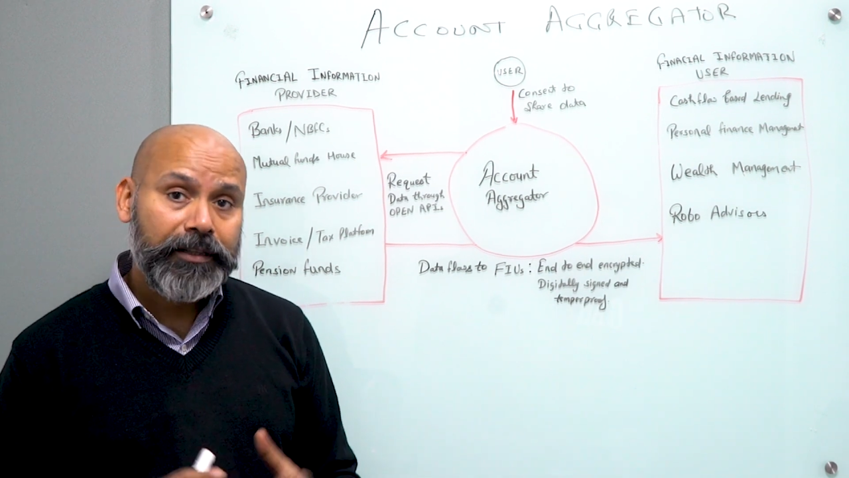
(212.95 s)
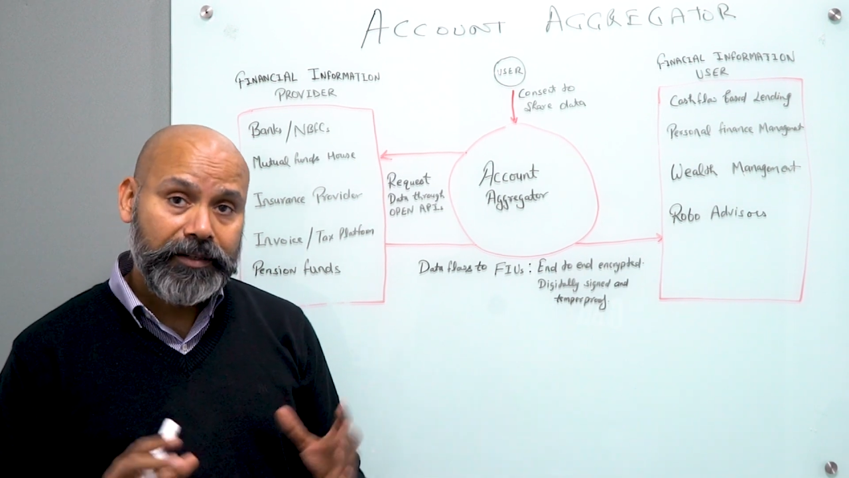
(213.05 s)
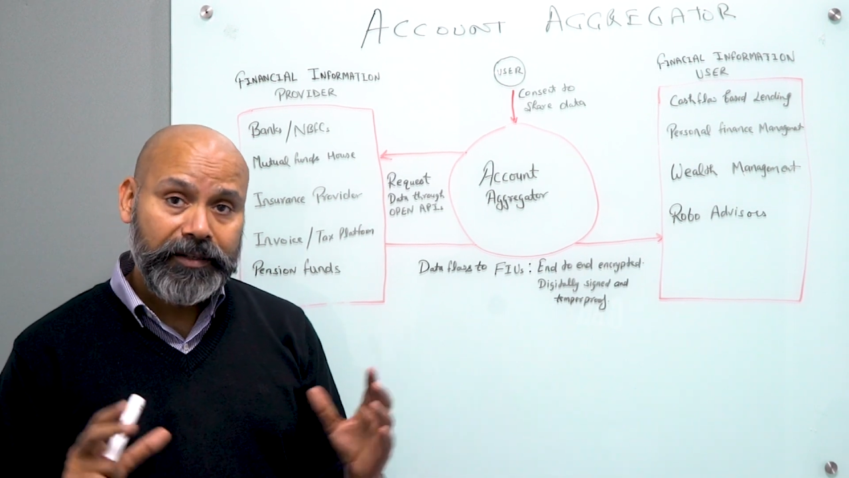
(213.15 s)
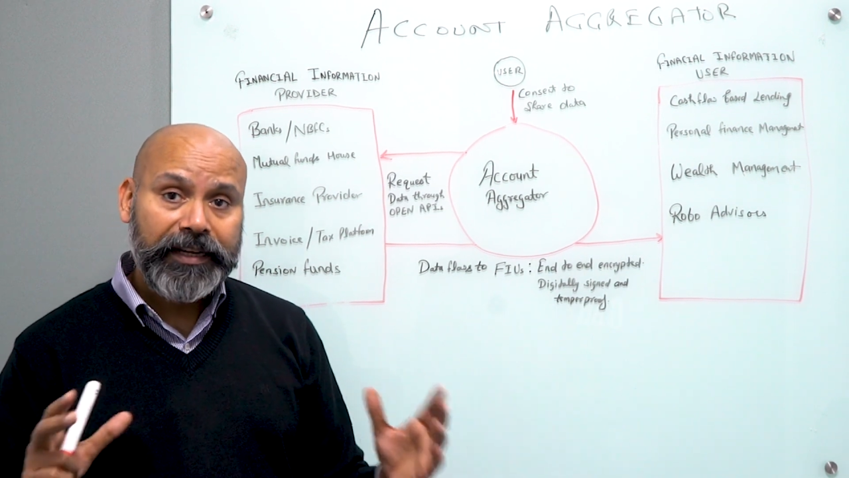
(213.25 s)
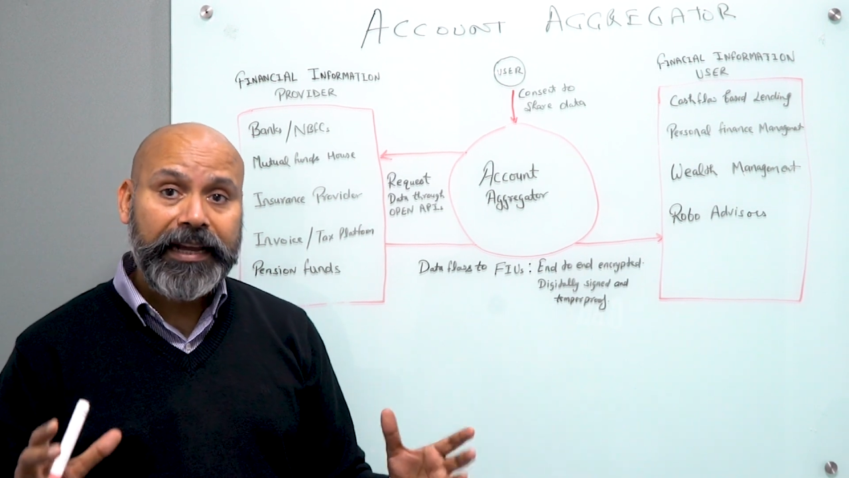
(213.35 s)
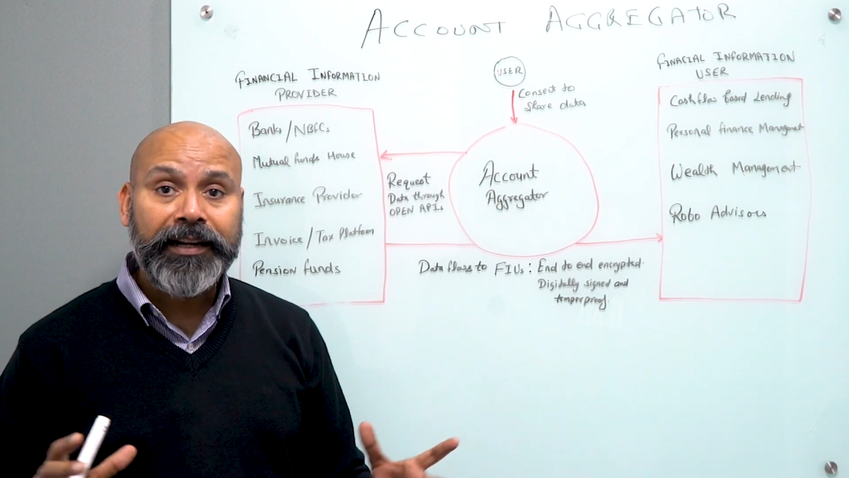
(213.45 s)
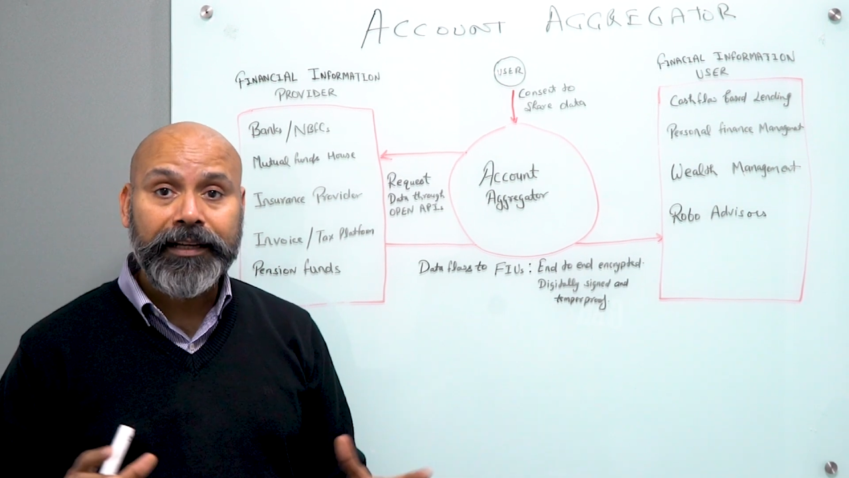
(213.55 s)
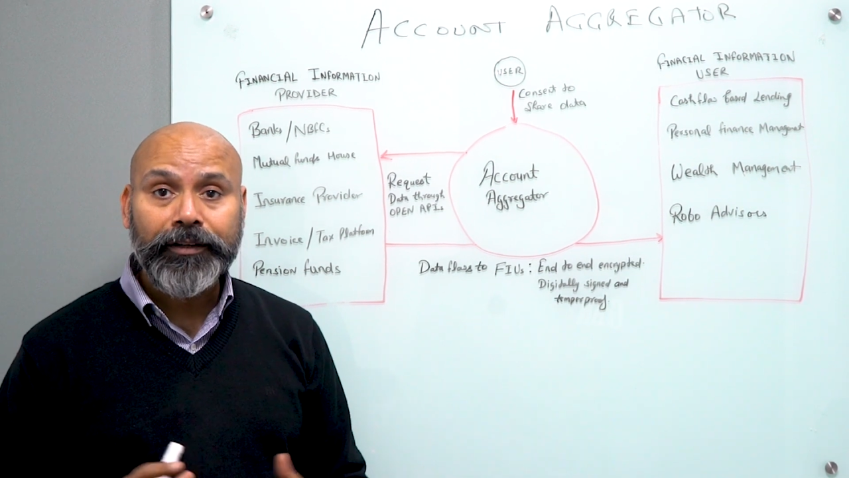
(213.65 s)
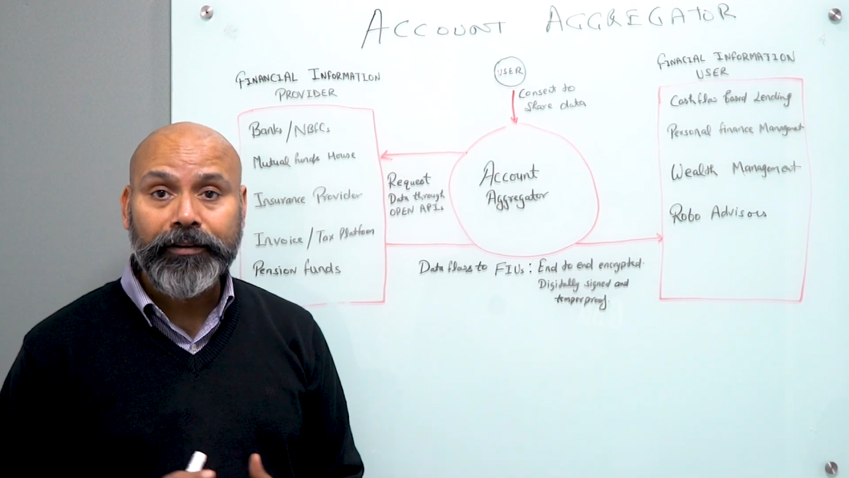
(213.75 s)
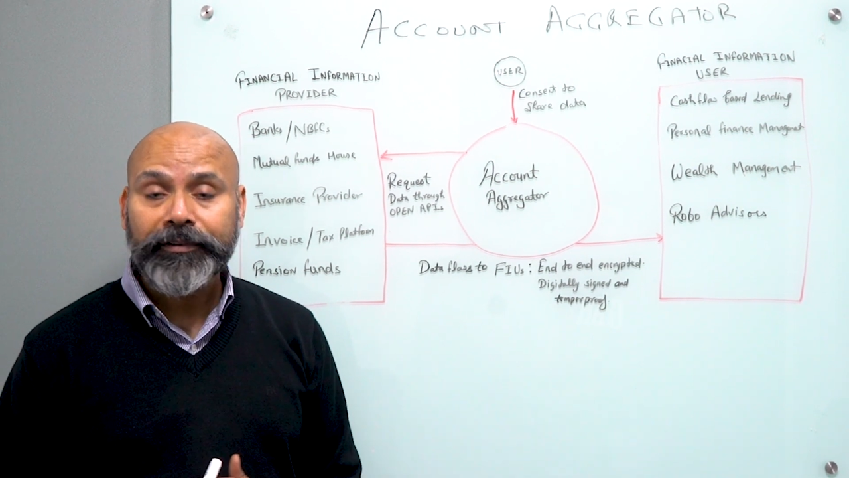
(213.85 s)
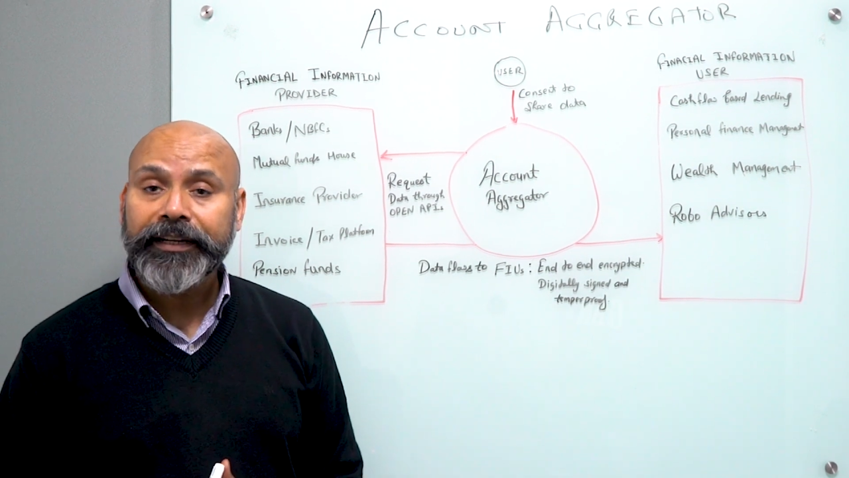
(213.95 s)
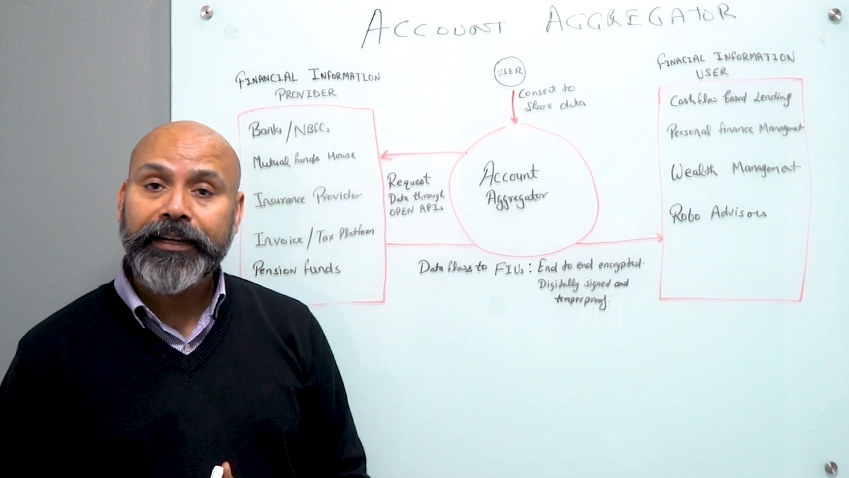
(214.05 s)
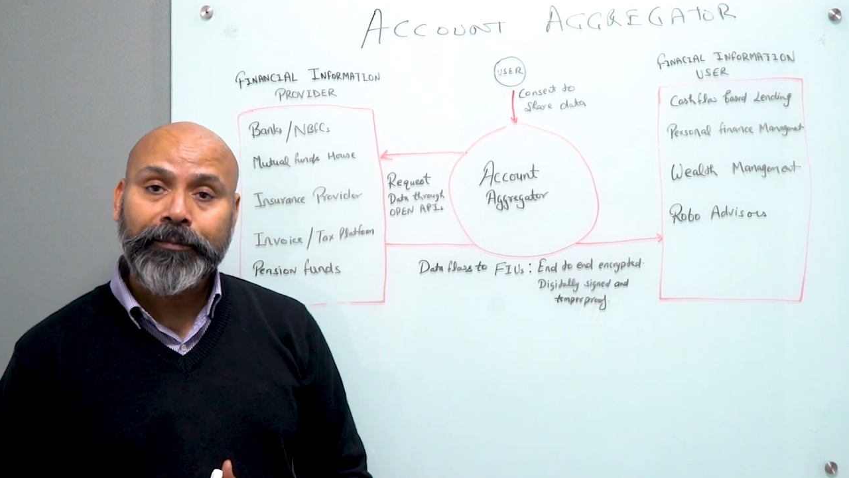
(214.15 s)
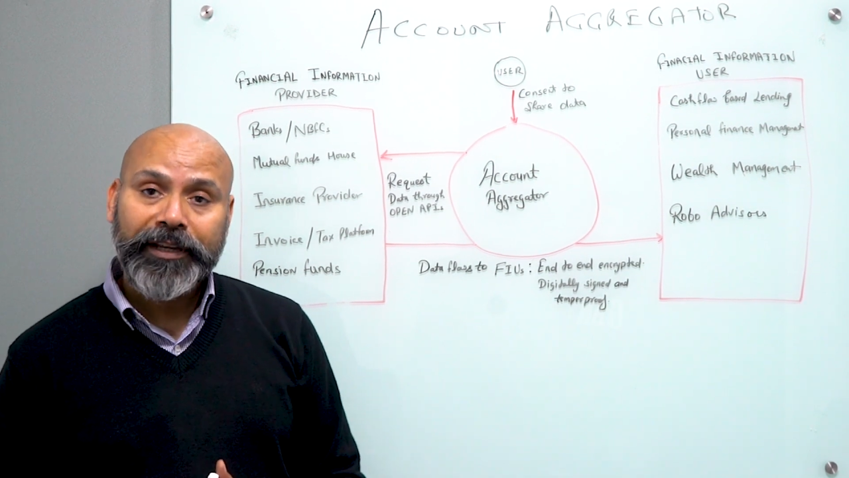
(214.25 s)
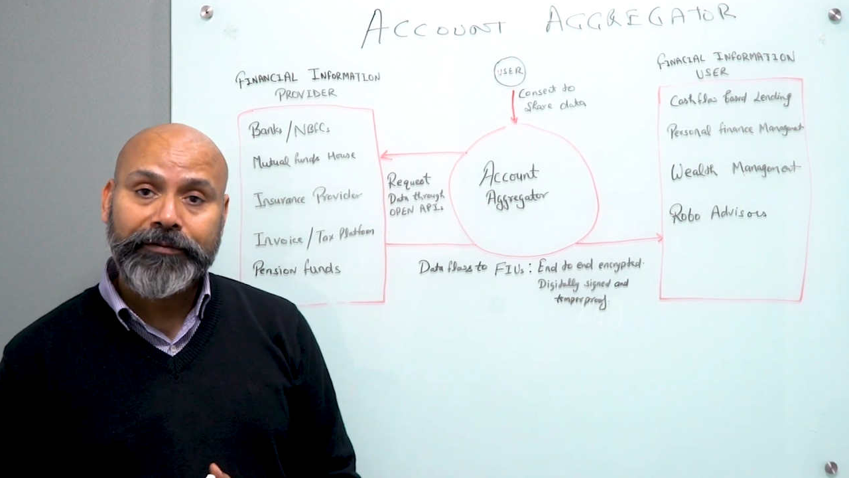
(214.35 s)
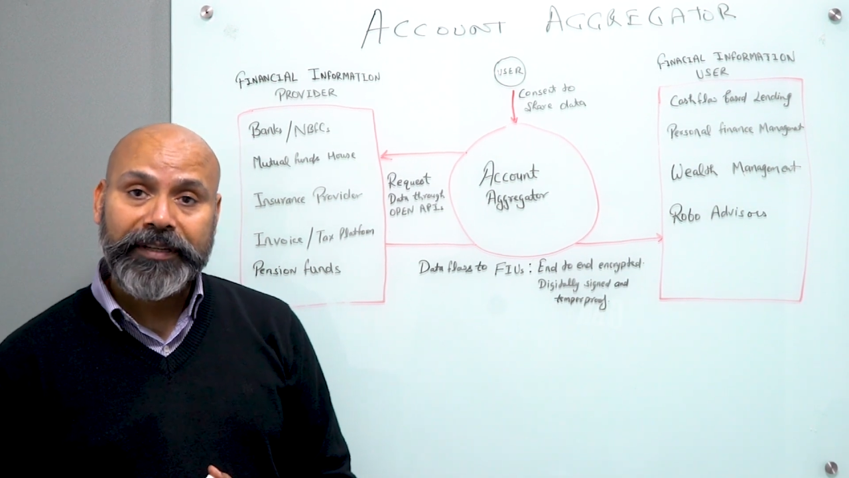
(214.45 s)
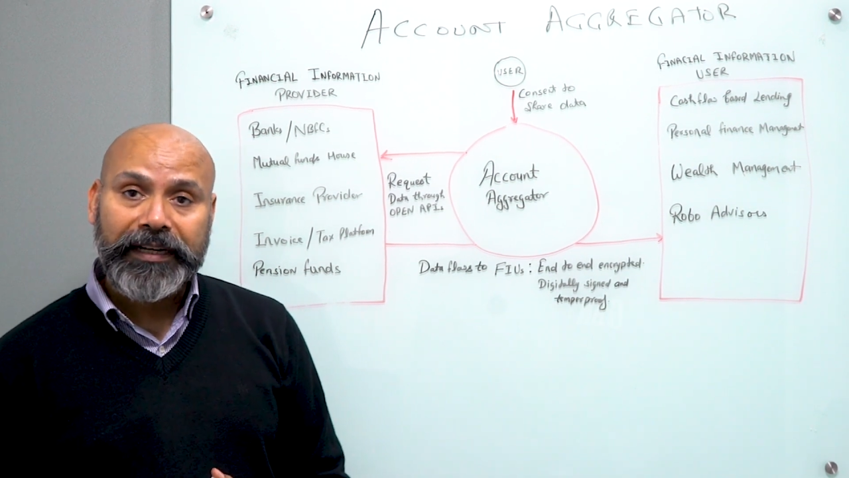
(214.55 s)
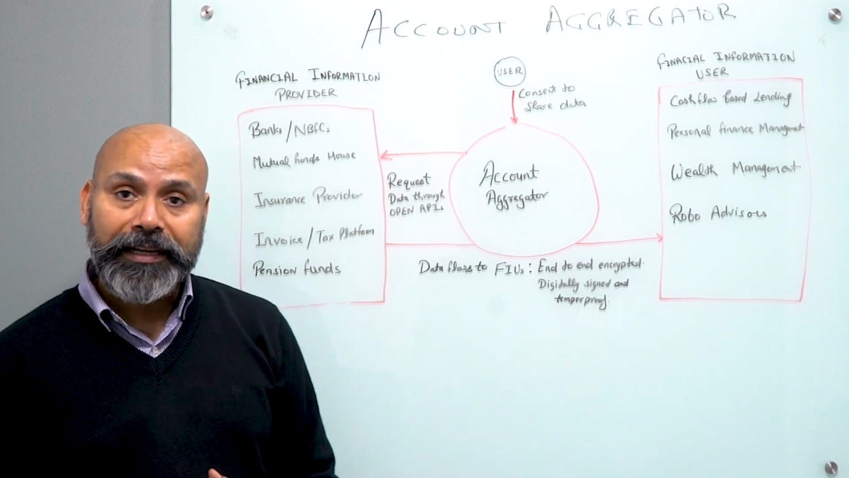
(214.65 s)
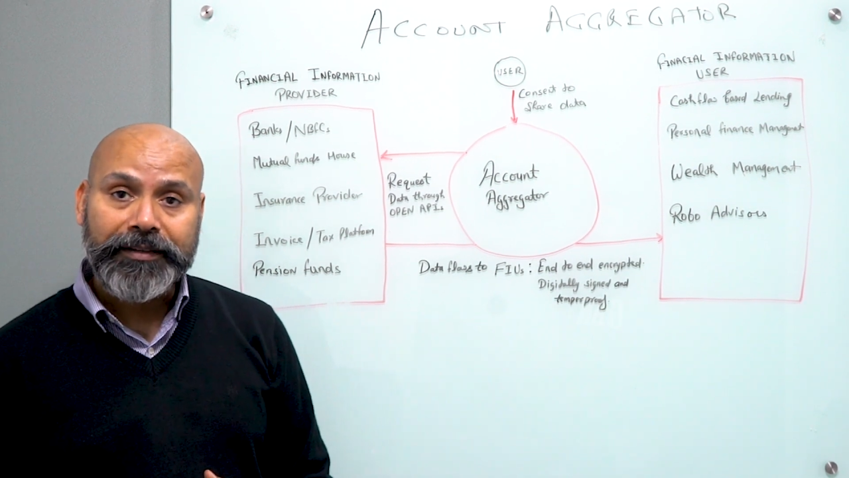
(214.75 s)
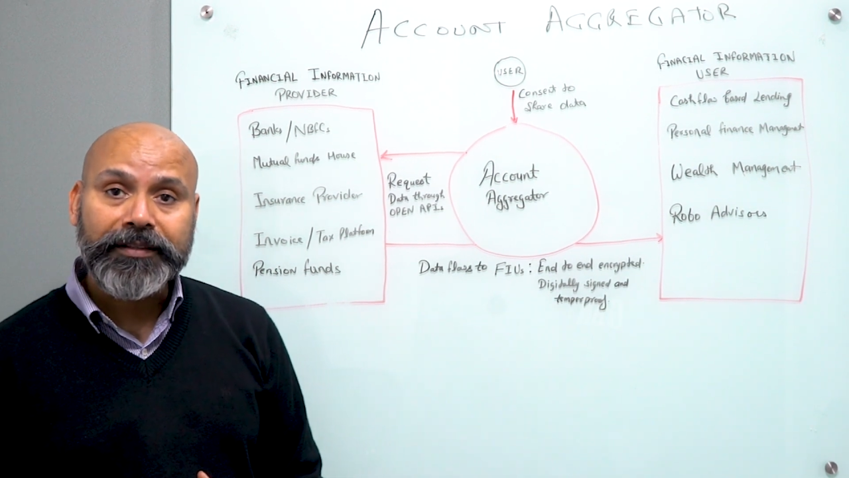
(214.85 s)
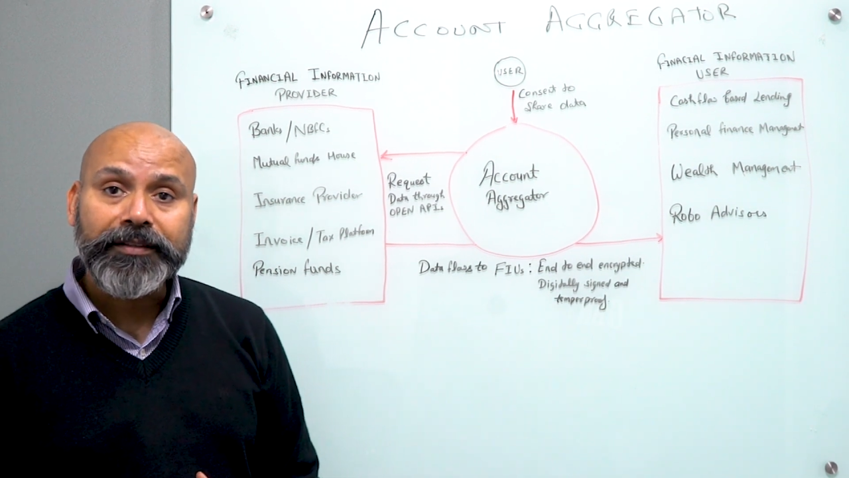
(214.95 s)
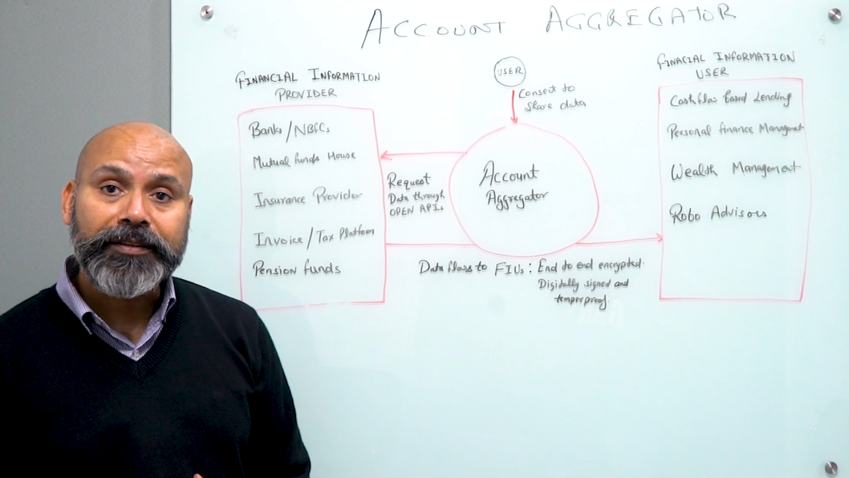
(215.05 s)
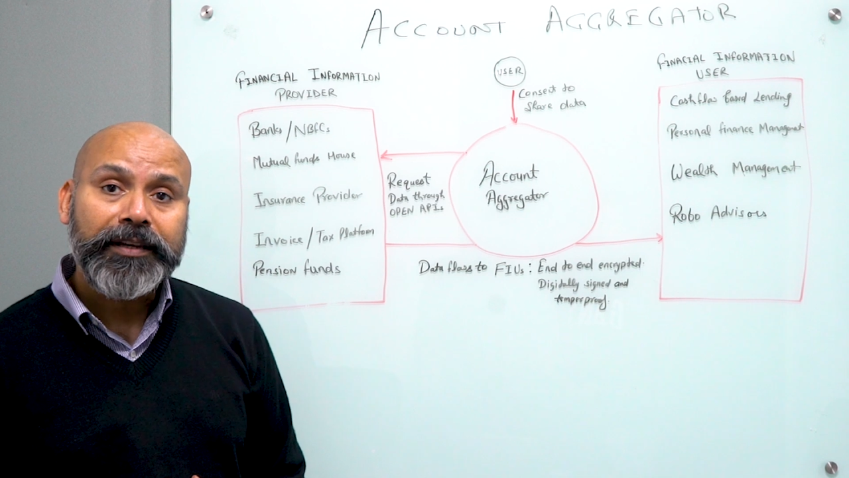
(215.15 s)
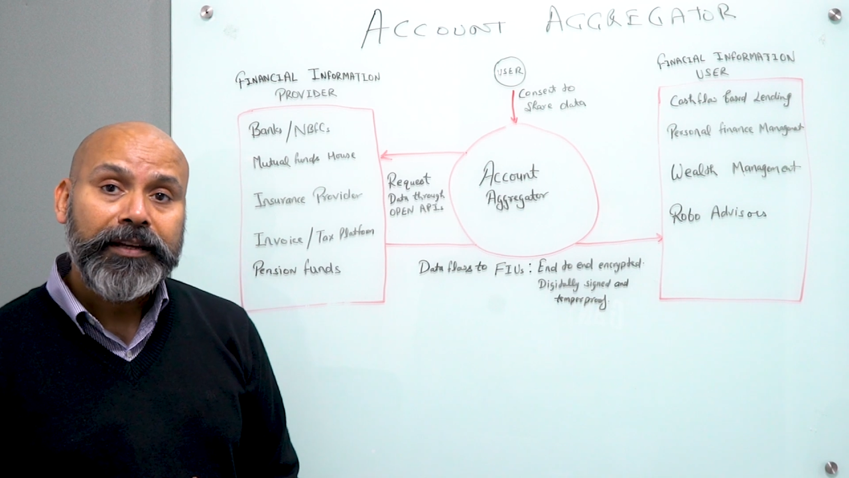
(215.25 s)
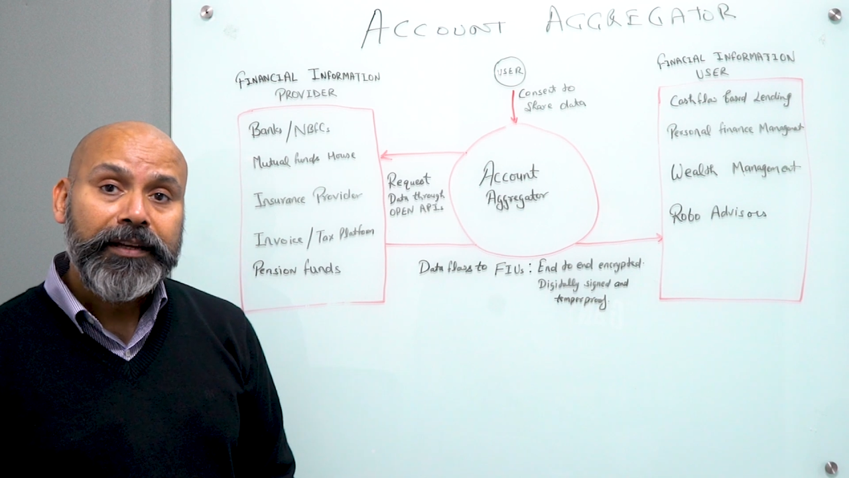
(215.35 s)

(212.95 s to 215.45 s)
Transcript: This is a category of an NBFC license.